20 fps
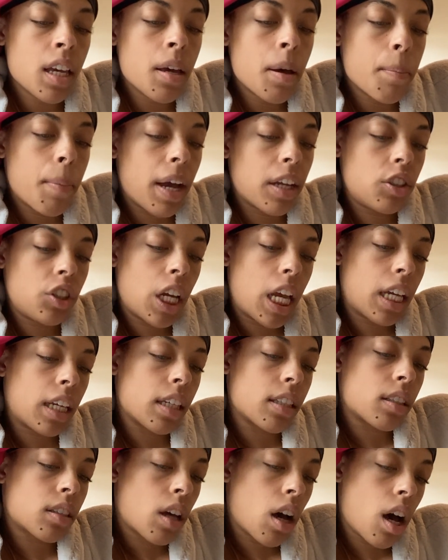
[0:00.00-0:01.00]
By
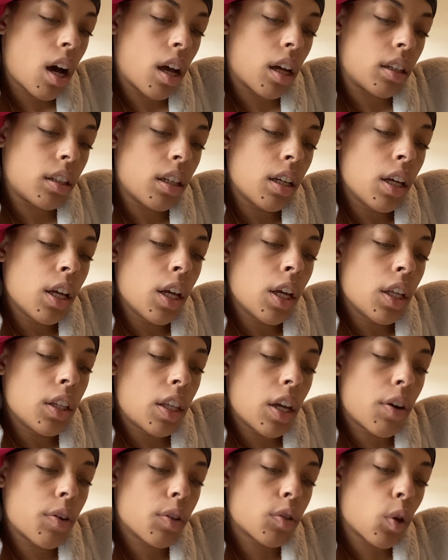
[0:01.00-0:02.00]
Genghis Khan.
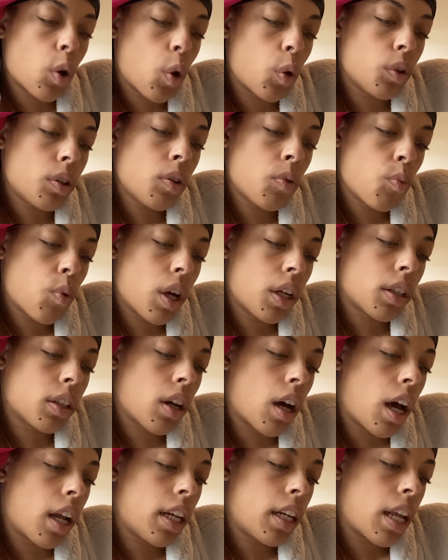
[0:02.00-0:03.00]
There is only one
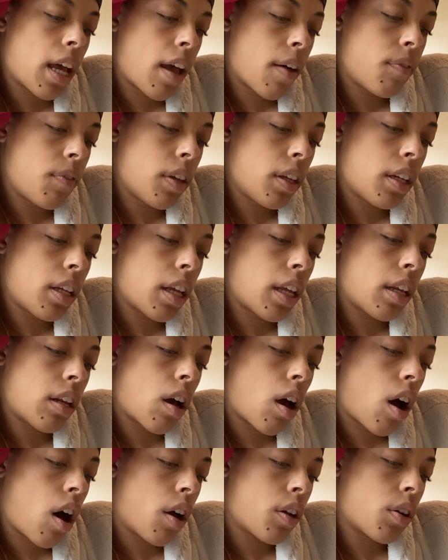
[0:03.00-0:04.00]
God in heaven and
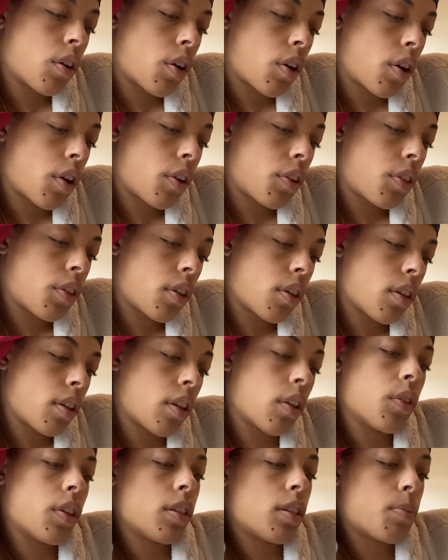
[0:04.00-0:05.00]
on earth.
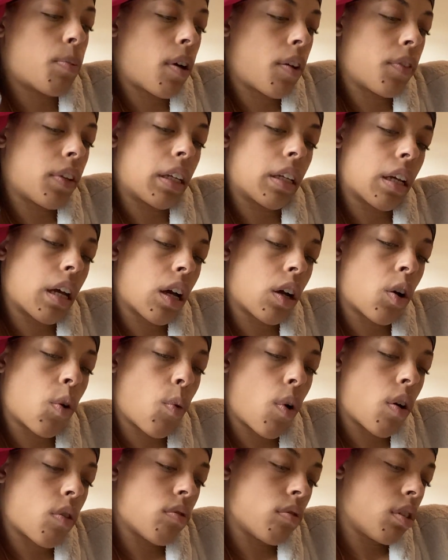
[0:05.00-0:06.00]
Oh, this is probably a
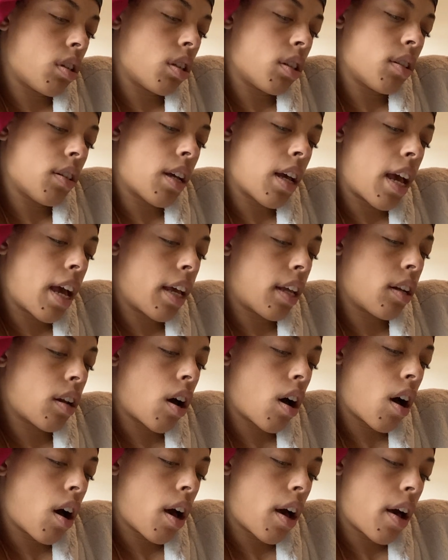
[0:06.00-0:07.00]
quote. And
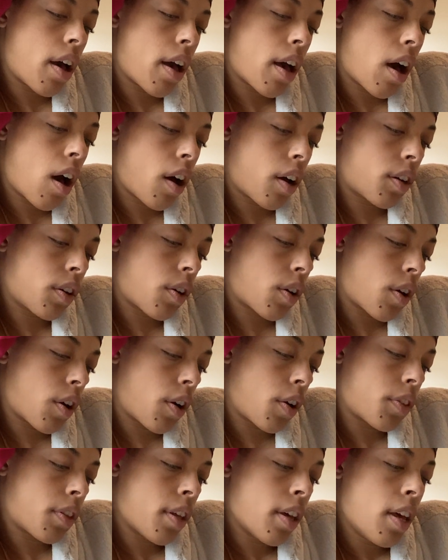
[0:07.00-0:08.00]
on
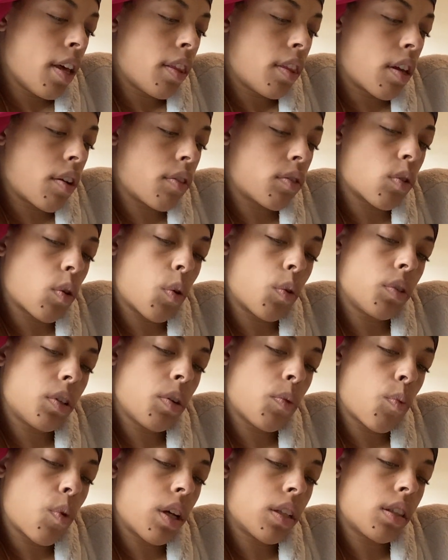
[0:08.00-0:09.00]
earth, there is only
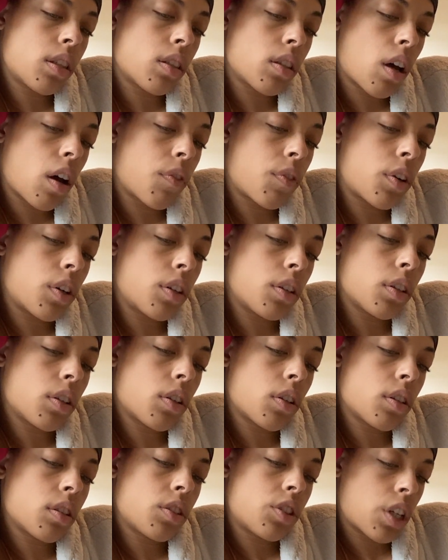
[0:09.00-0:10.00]
one sovereign,
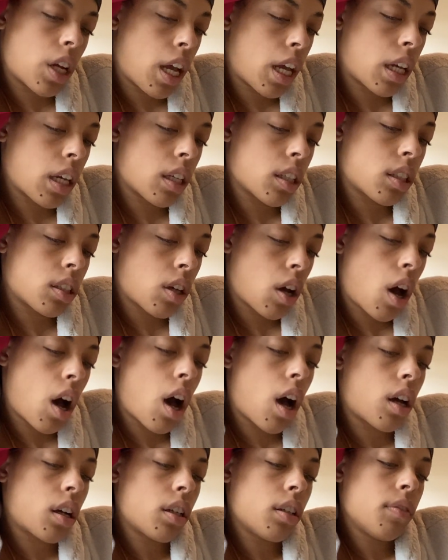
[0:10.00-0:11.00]
Genghis
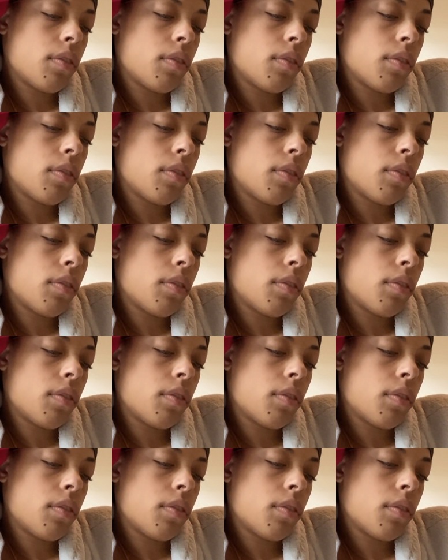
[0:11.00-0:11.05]
Khan.